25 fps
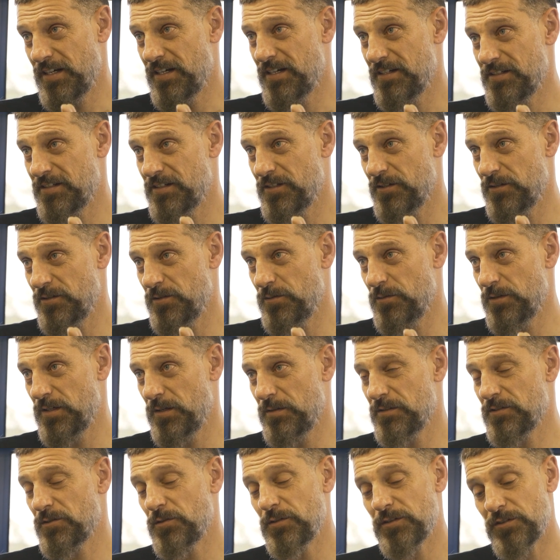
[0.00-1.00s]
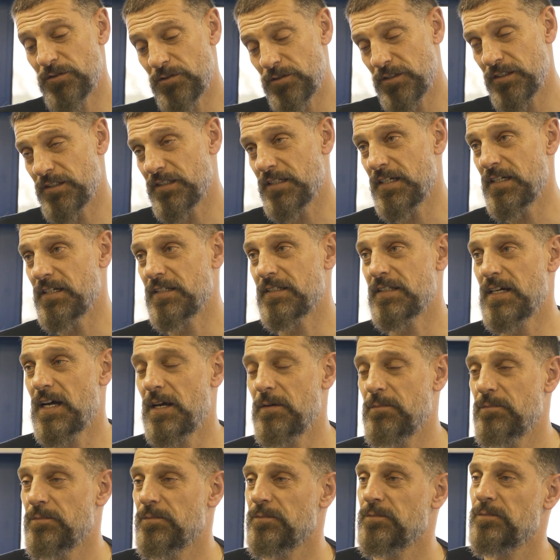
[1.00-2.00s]
years, you know, so it's going to take
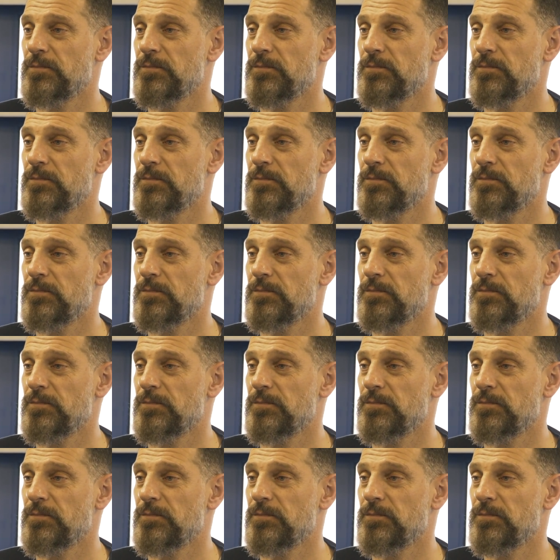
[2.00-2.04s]
time.